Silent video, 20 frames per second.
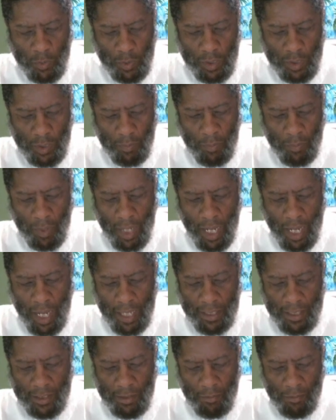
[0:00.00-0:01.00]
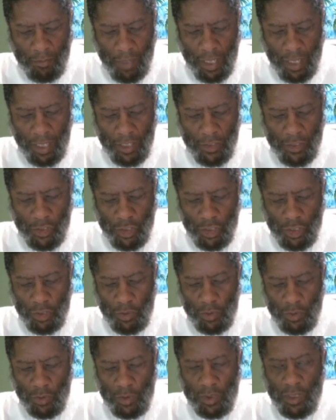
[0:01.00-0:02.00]
was applied to many
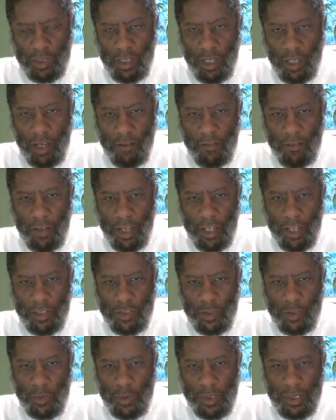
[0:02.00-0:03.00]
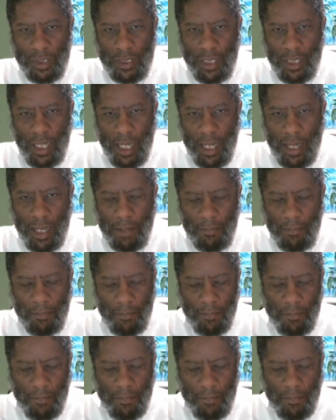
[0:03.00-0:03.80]
Jews of Yeshua's time.